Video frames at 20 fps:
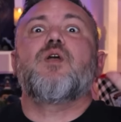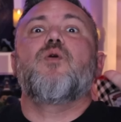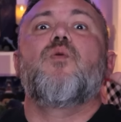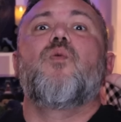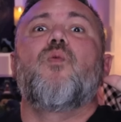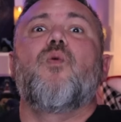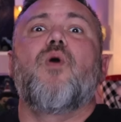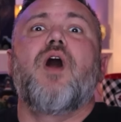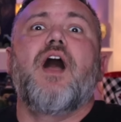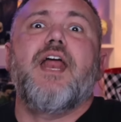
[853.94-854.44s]

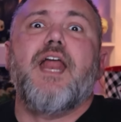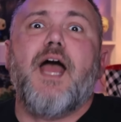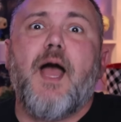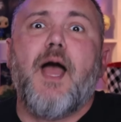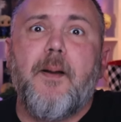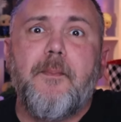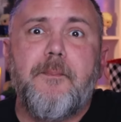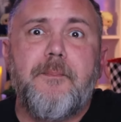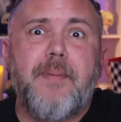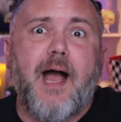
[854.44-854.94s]
What
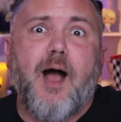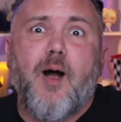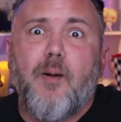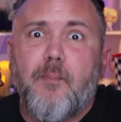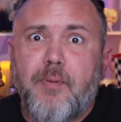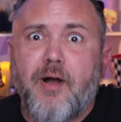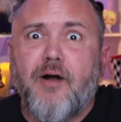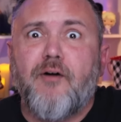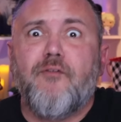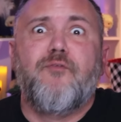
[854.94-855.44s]

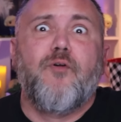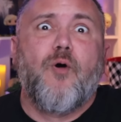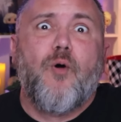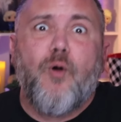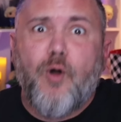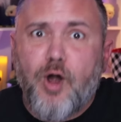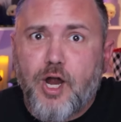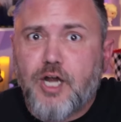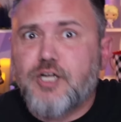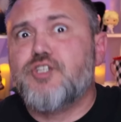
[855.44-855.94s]
about
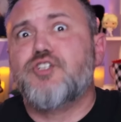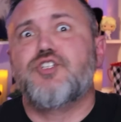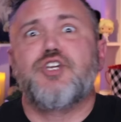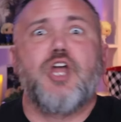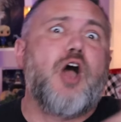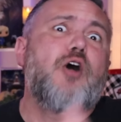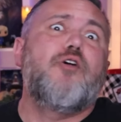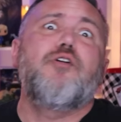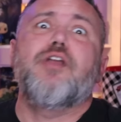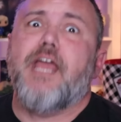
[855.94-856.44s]
before
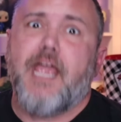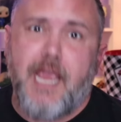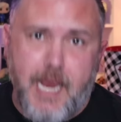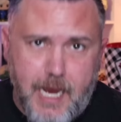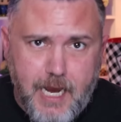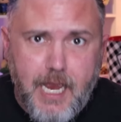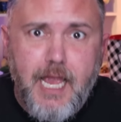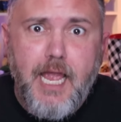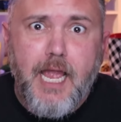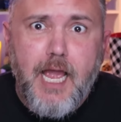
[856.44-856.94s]

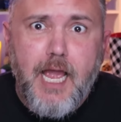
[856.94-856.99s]
Jodi?